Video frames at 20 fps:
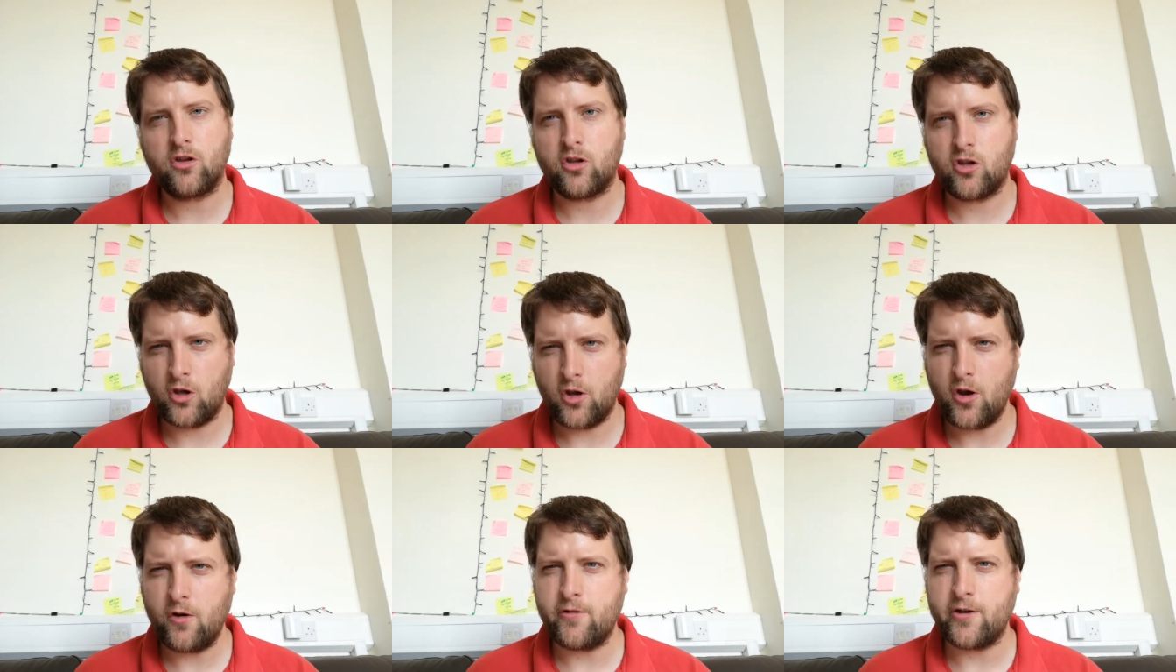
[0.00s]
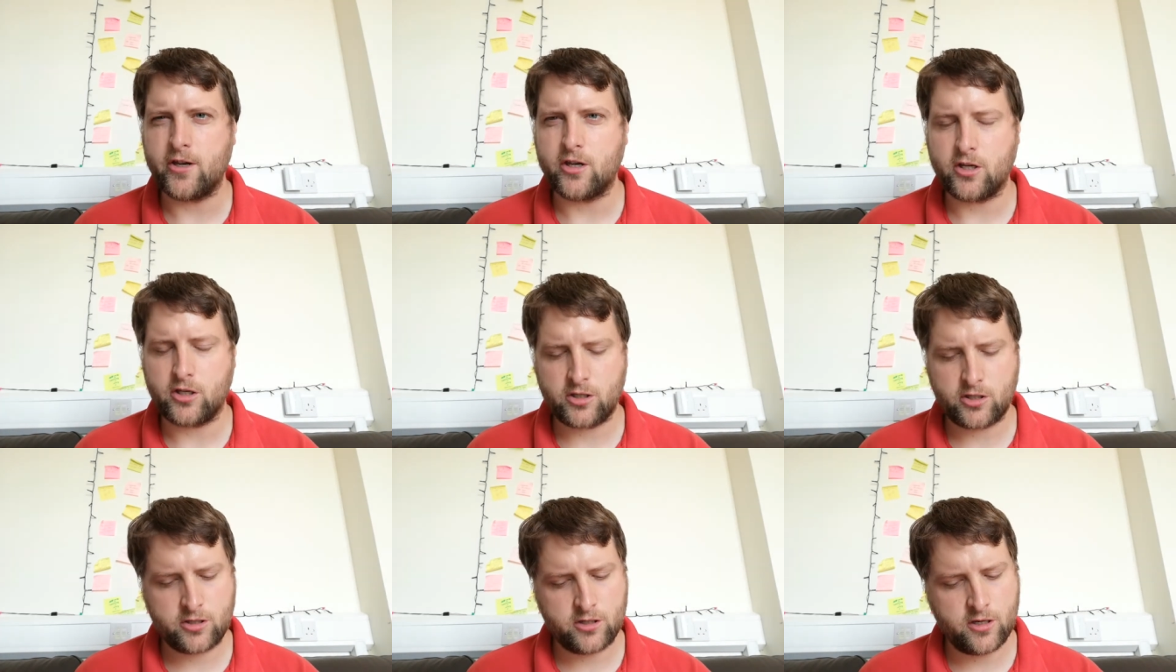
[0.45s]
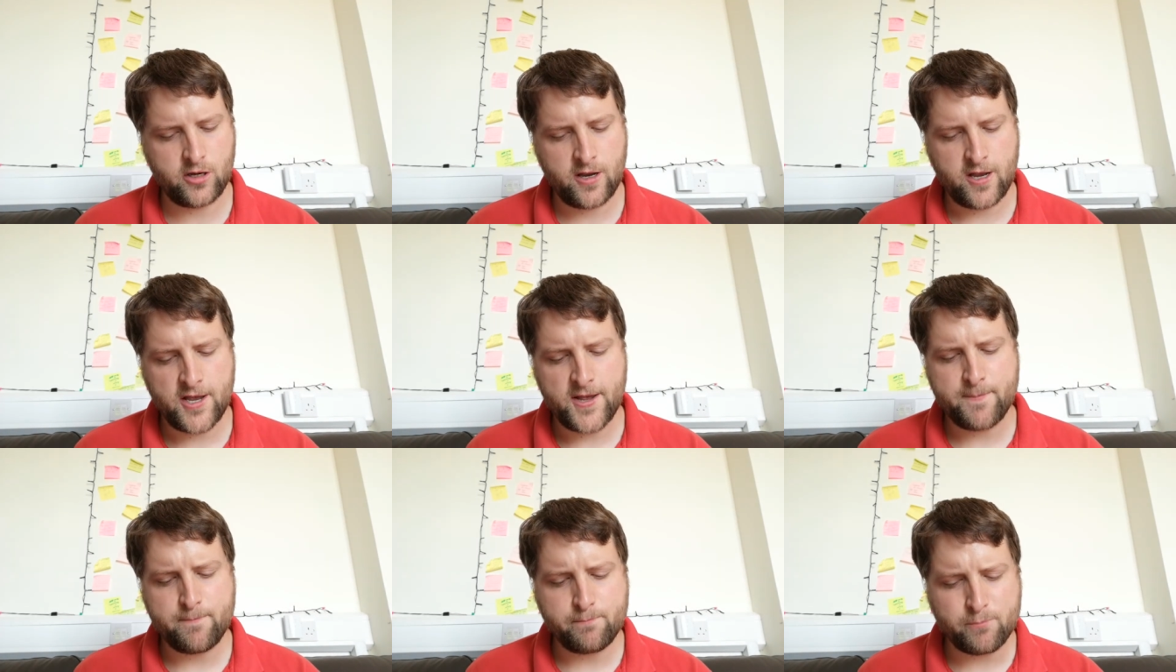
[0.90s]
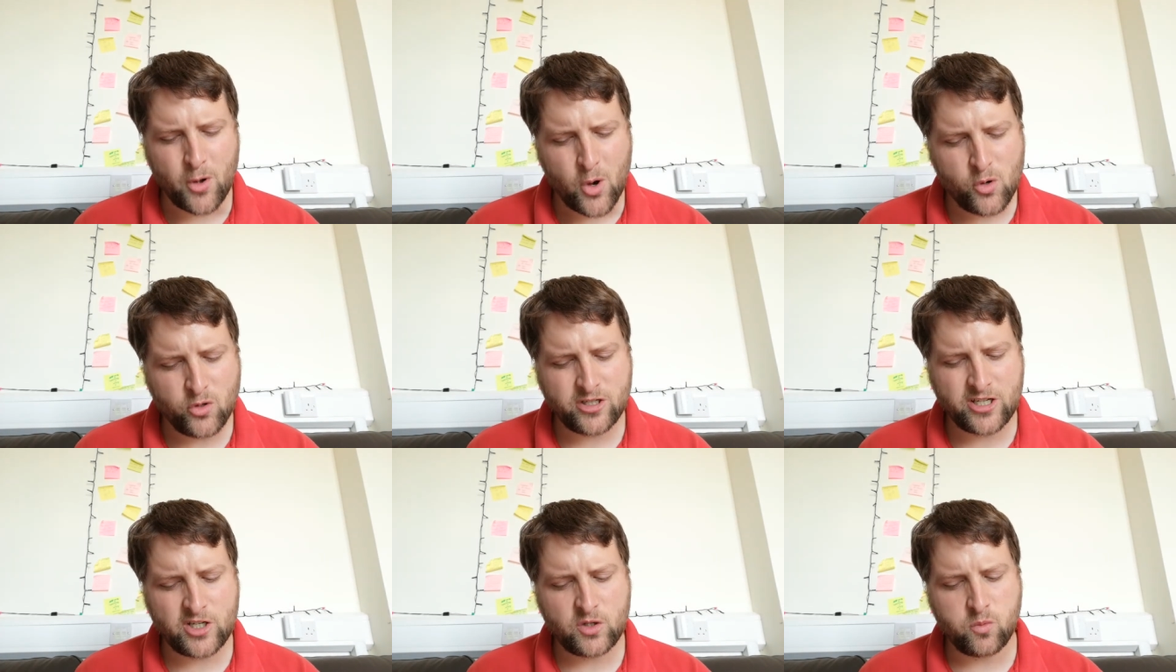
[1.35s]
Curious,
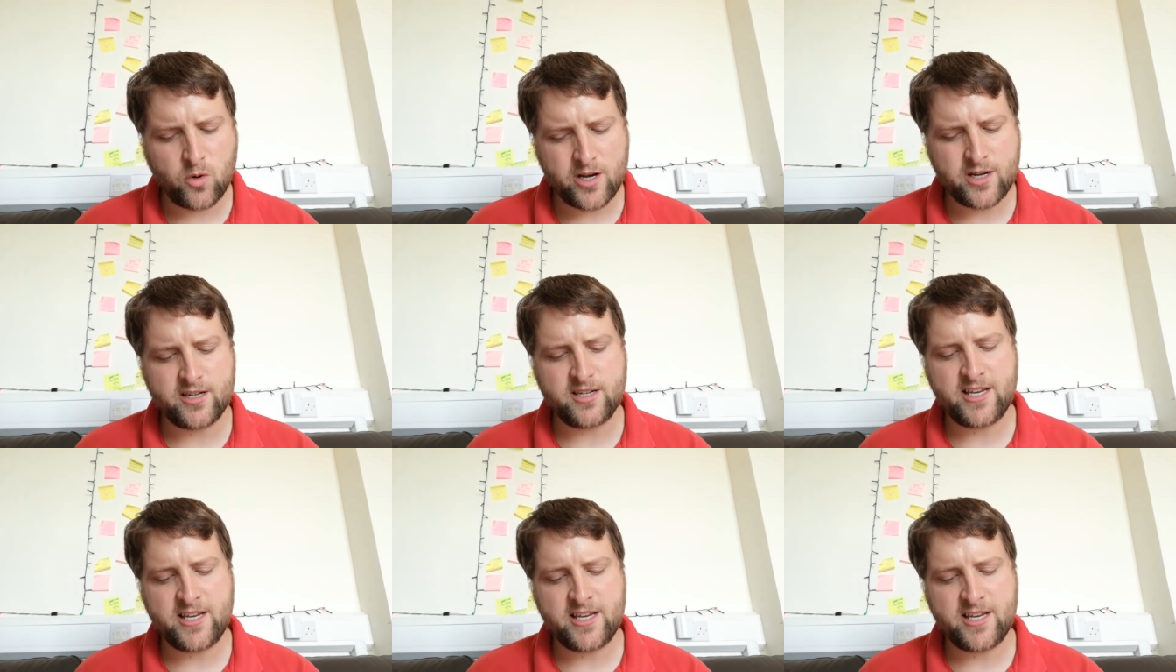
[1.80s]
Moses went